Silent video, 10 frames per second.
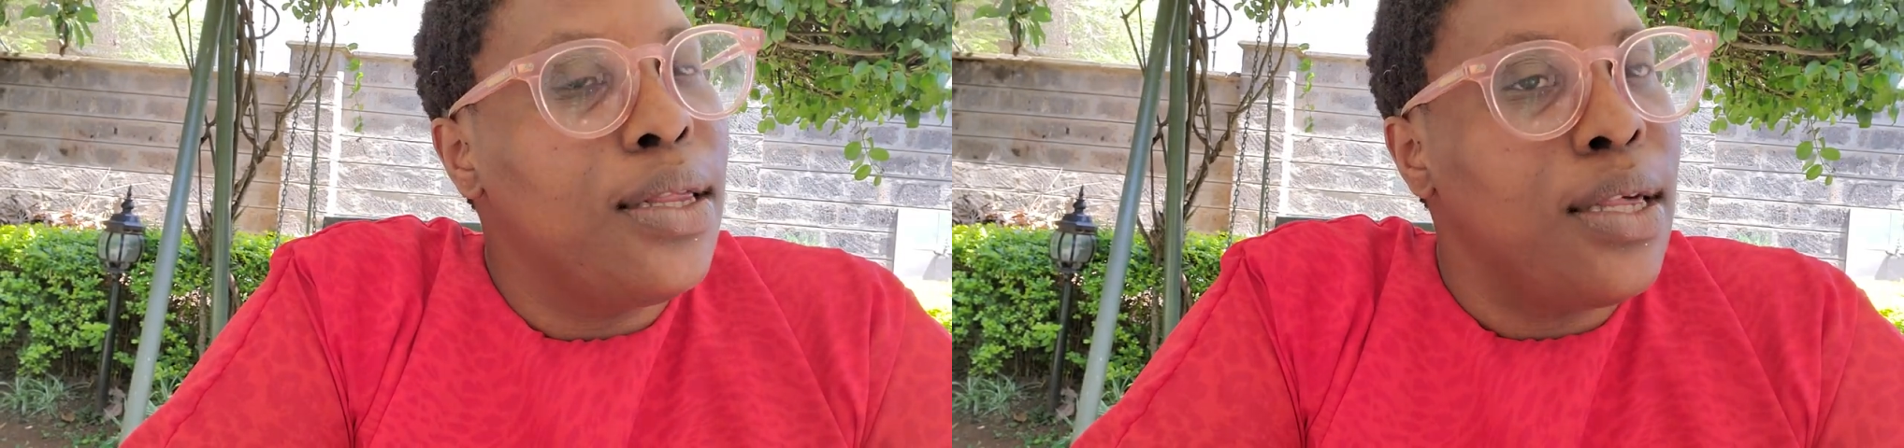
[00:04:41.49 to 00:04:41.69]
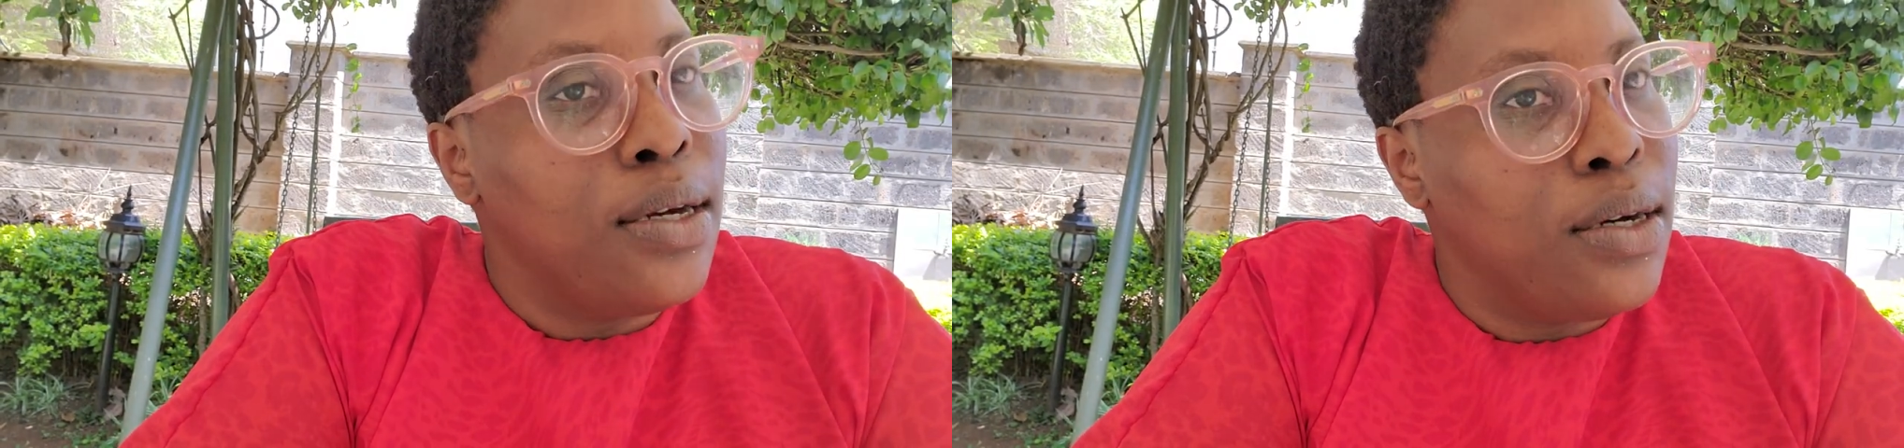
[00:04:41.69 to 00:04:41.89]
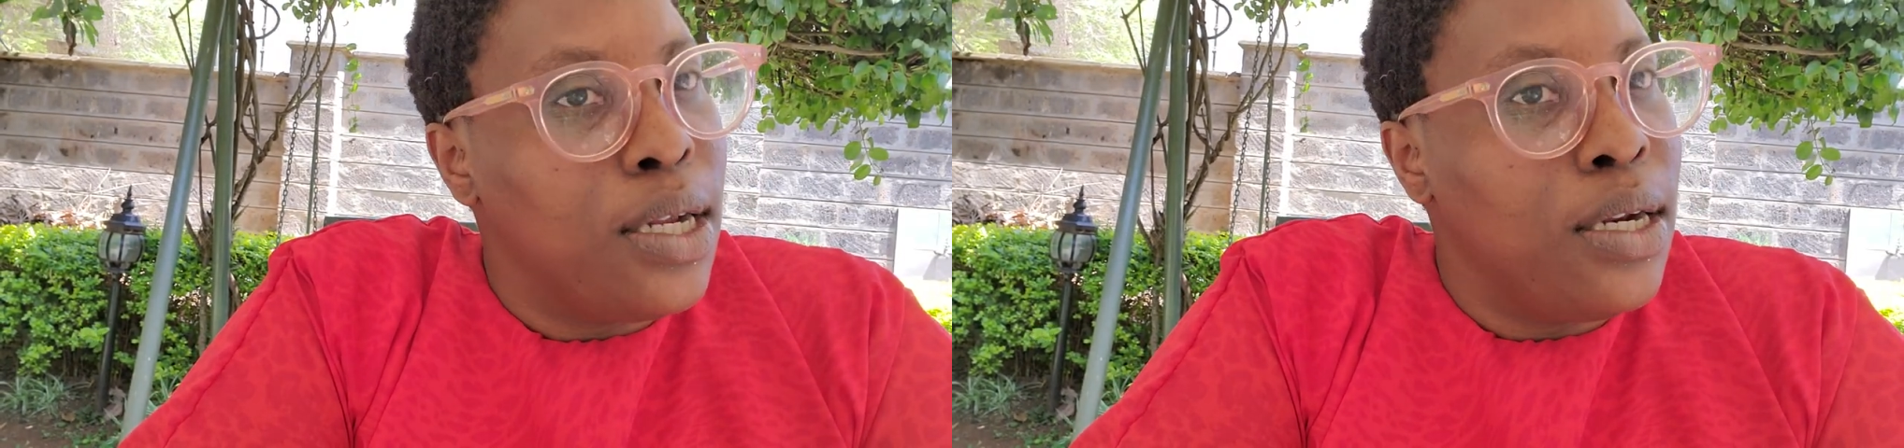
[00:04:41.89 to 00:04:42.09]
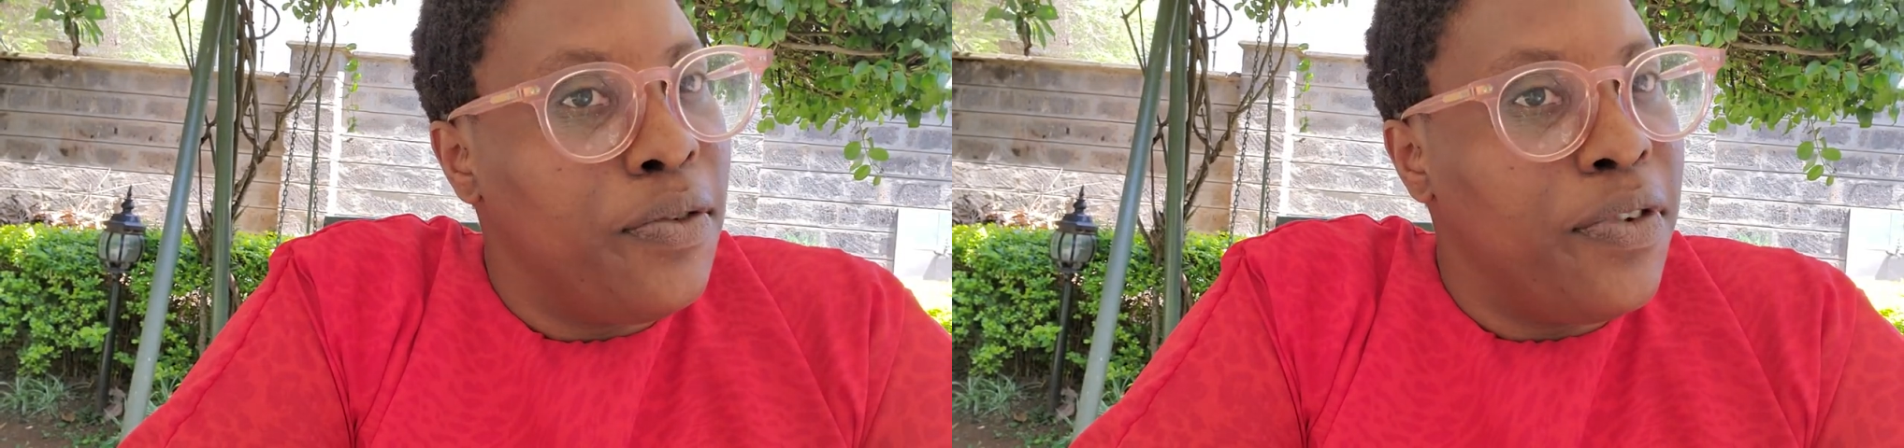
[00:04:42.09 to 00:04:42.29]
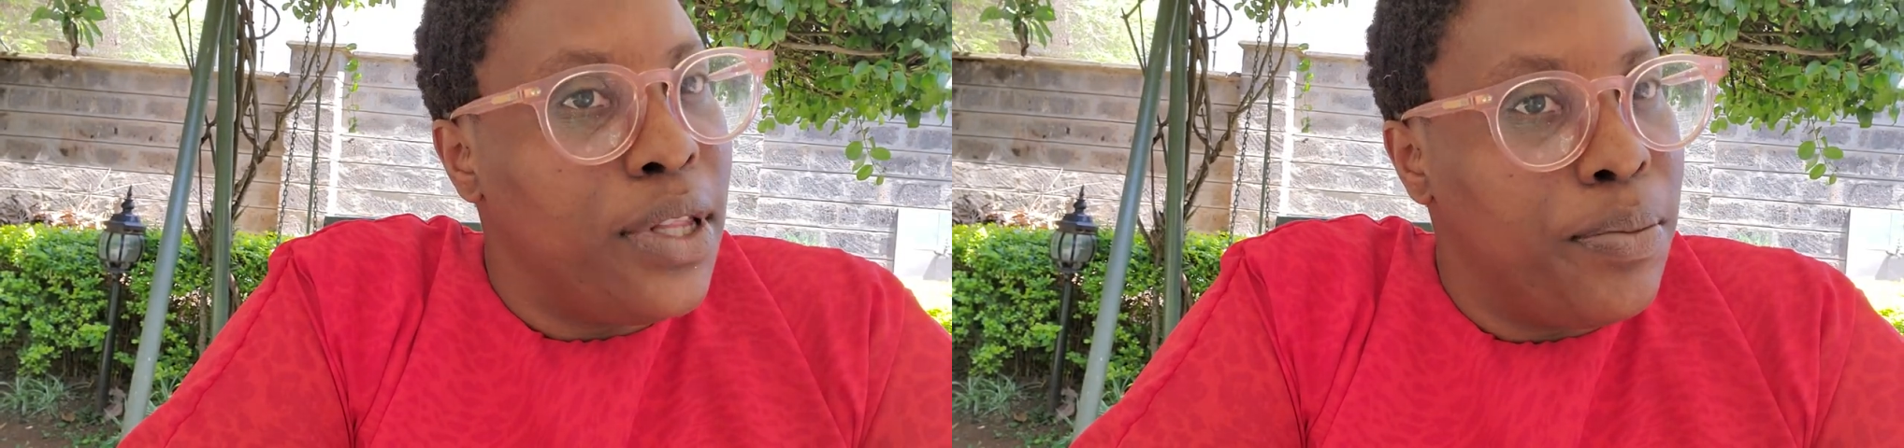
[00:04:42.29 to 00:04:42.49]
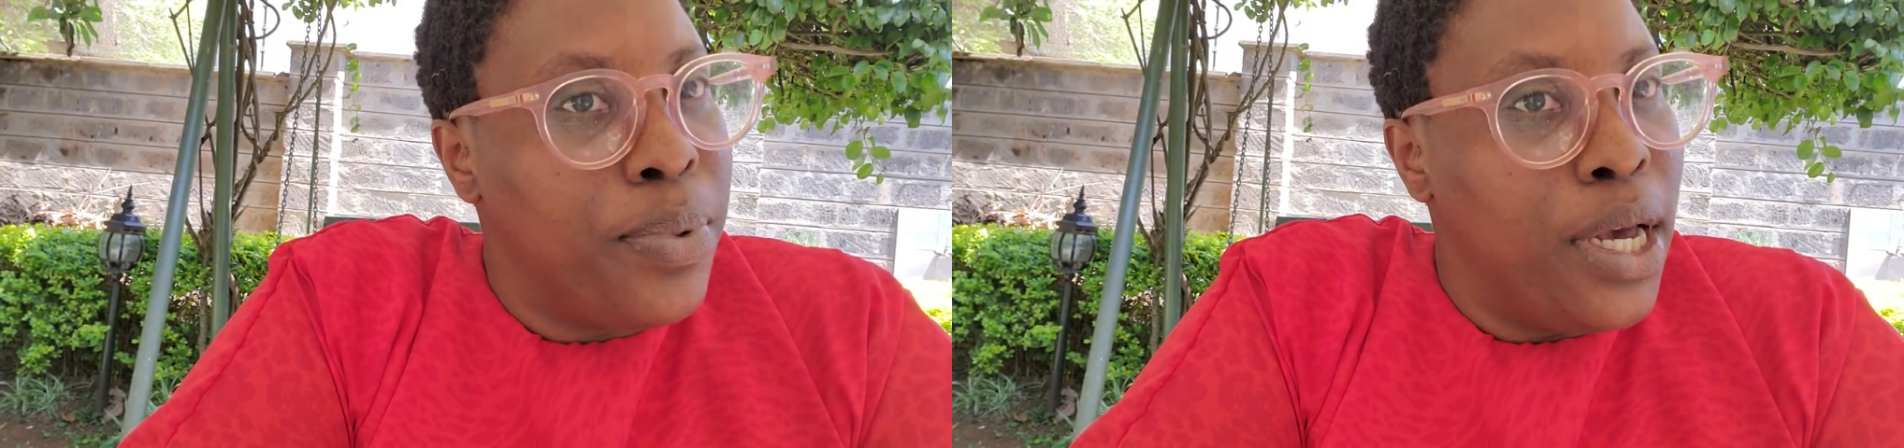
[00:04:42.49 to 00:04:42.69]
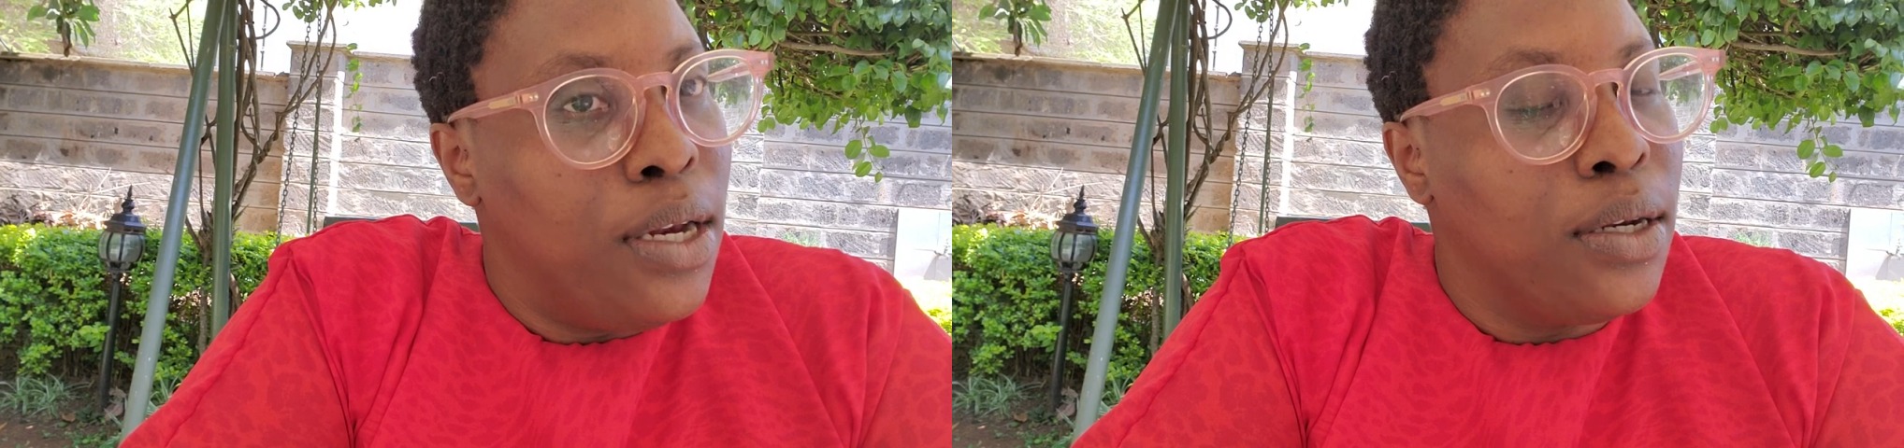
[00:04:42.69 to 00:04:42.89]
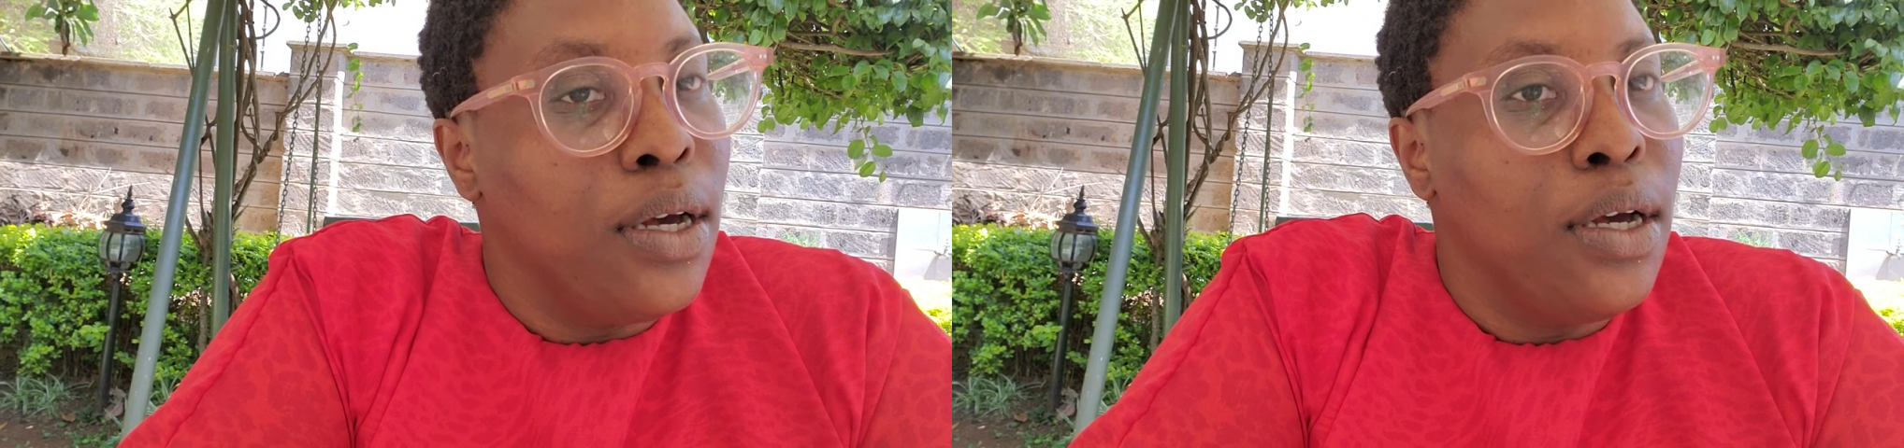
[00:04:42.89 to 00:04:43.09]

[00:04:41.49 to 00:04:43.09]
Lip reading: thank God I didn't feel the pain.